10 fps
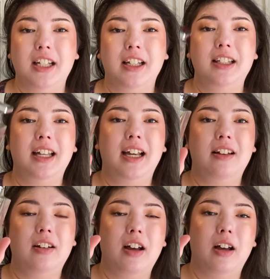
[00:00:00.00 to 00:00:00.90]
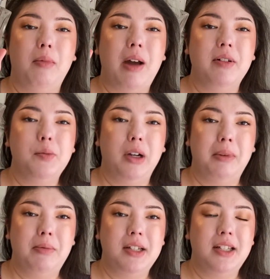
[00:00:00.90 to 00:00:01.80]
like that. I would spray
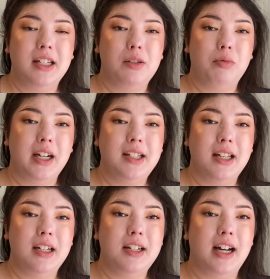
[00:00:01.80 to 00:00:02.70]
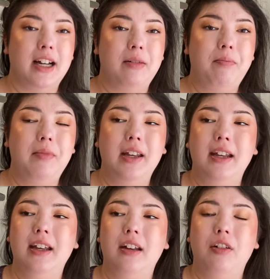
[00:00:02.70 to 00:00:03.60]
maybe 6 sprays at a time.
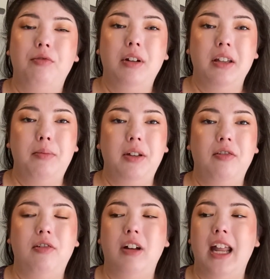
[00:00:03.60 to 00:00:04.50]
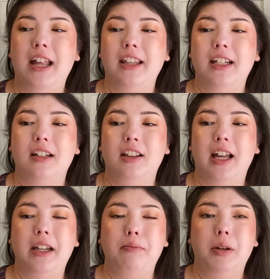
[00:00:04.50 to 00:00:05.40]
Really beautiful. It had like a
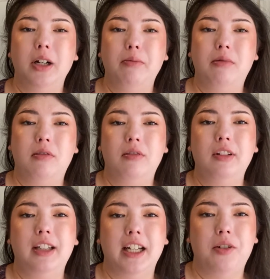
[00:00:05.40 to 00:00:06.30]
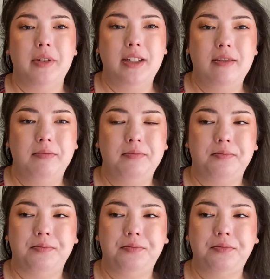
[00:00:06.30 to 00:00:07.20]
light purple liquid.
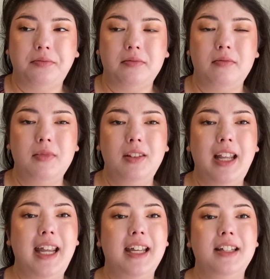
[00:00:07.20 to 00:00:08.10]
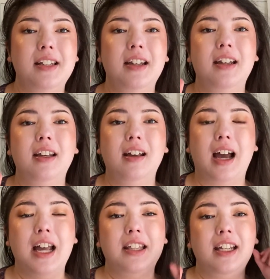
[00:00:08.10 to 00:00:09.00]
And
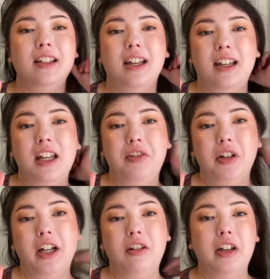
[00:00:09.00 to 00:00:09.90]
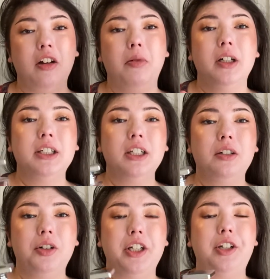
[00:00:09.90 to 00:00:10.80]
I think that if you're a healthcare worker
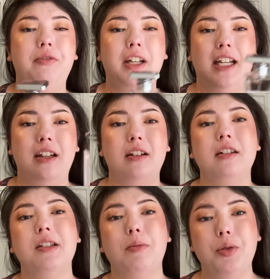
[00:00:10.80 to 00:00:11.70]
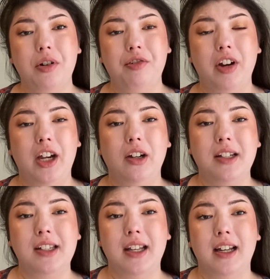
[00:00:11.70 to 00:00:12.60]
or you need some sort of
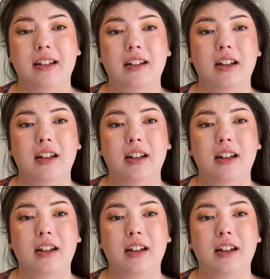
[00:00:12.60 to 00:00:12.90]
fragrance that